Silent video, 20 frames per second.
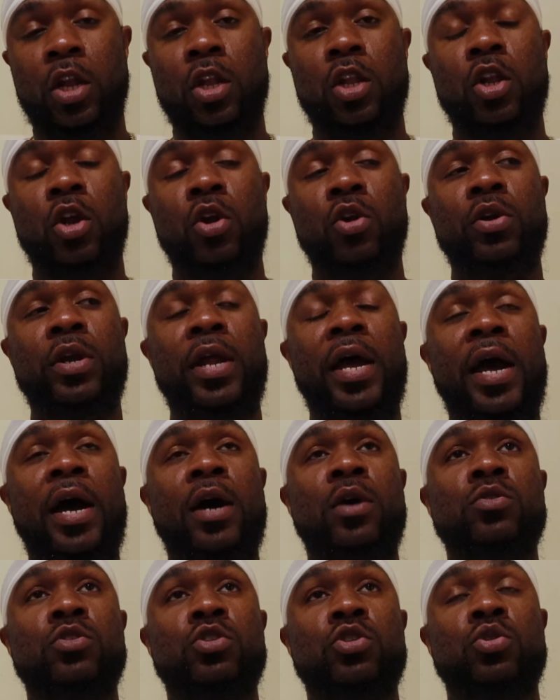learn
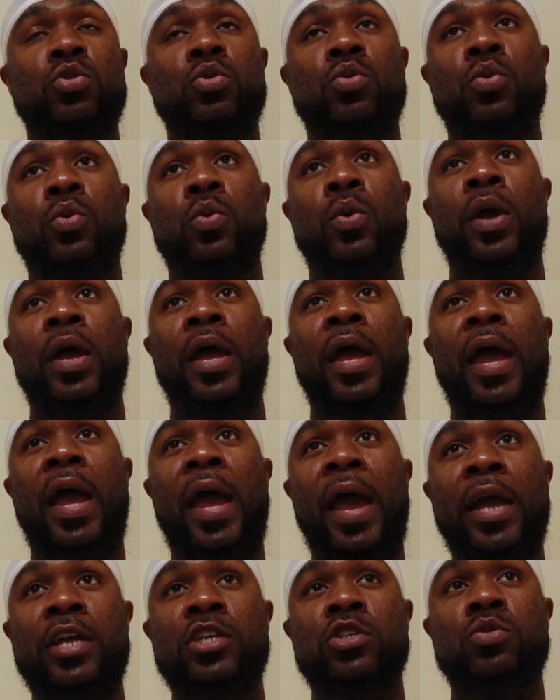how to
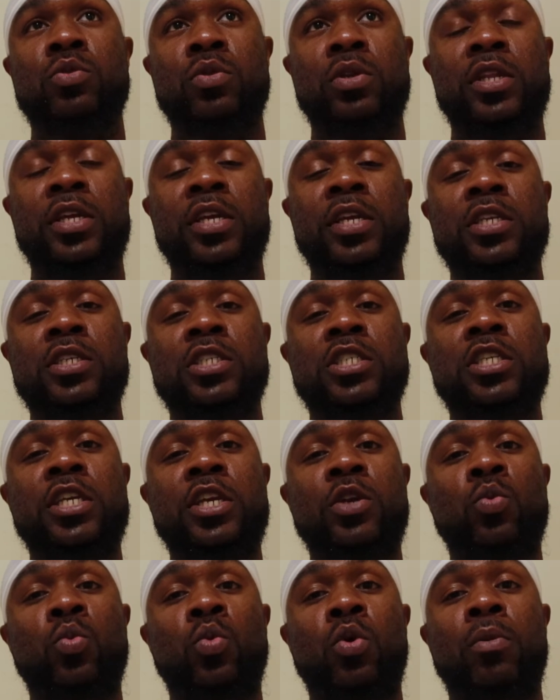actually
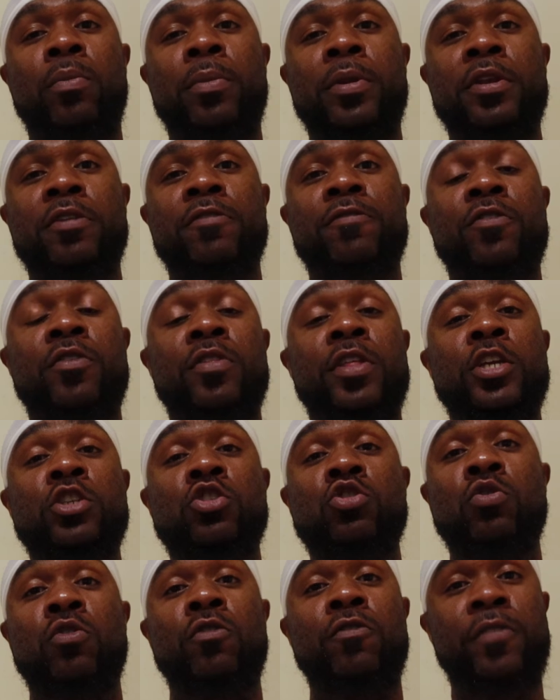see women for their
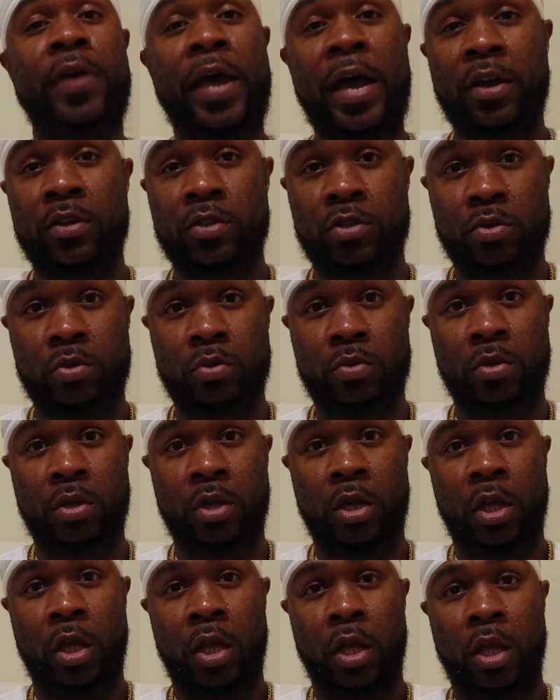true value.
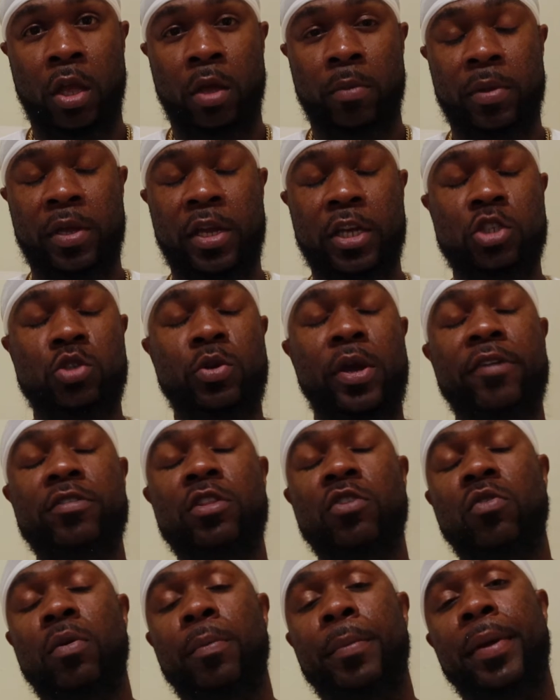Because you have
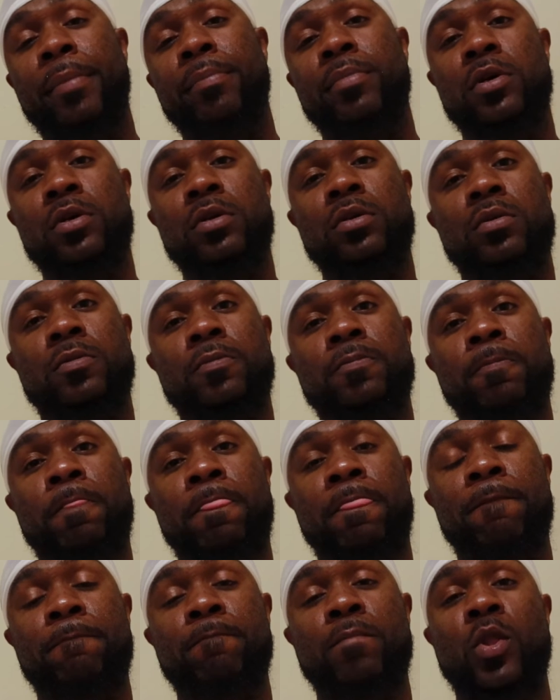to remember,
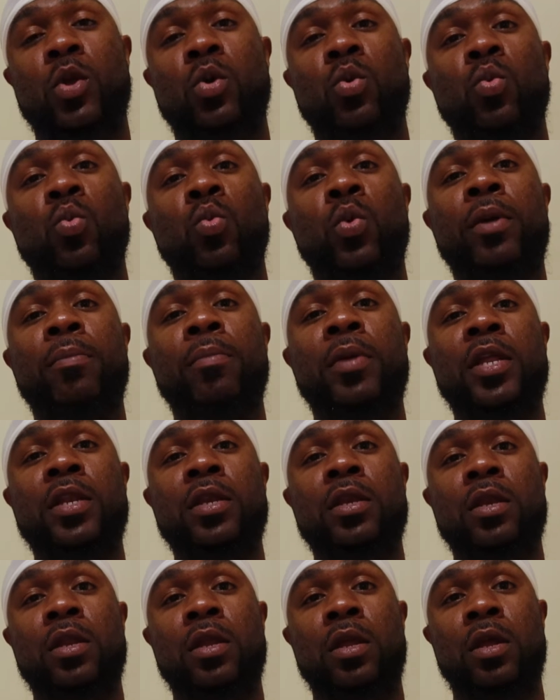
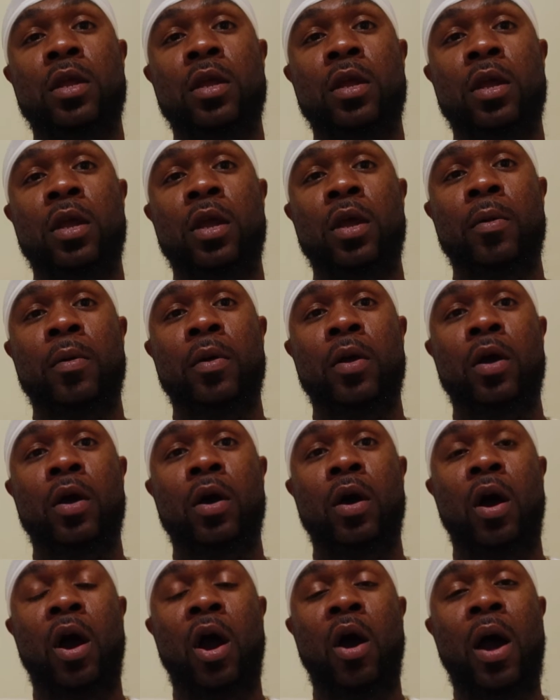women
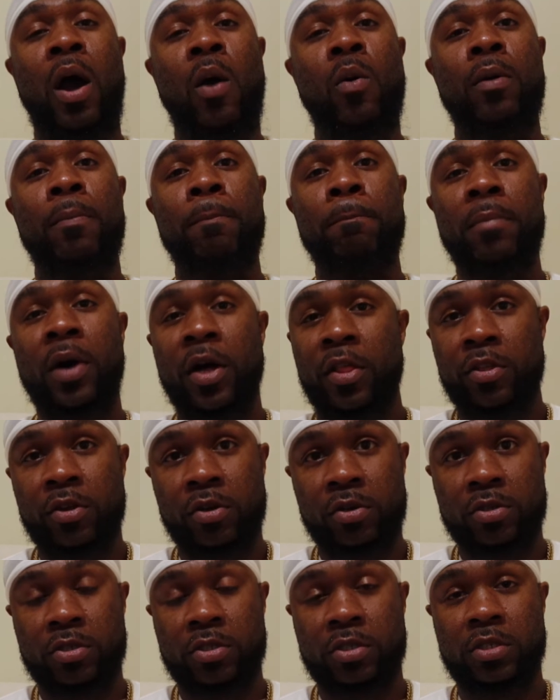are our
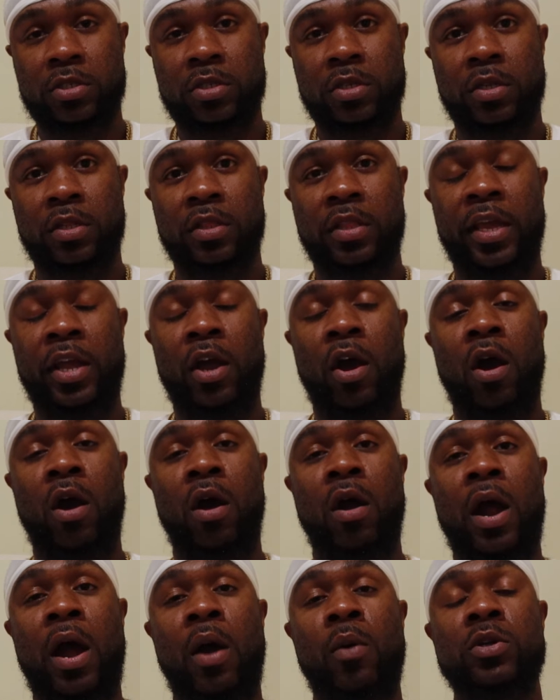mothers. They
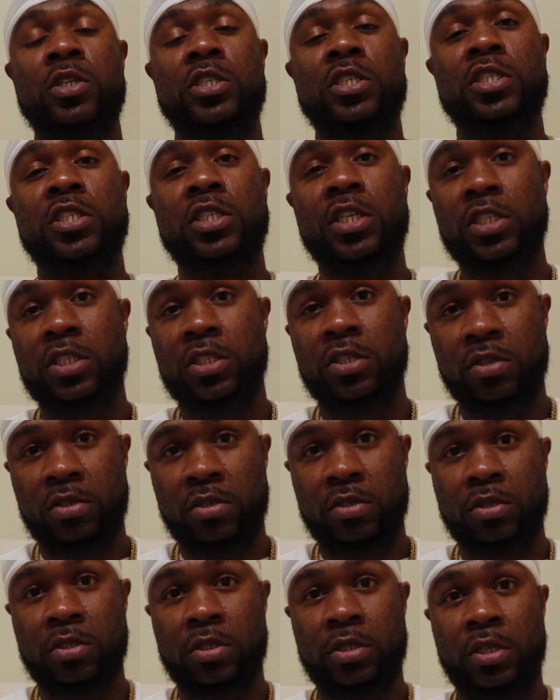are our
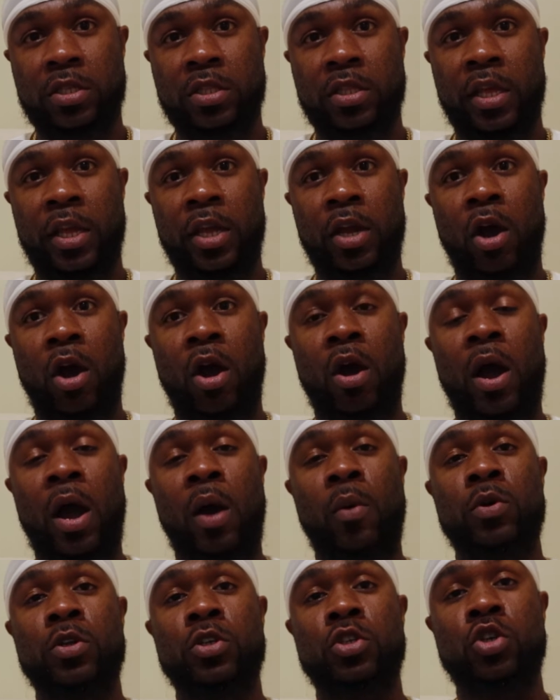sisters. They are
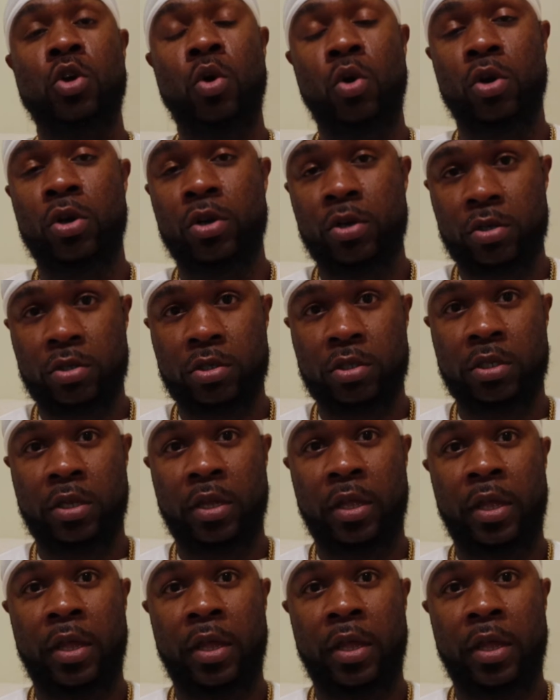our daughters.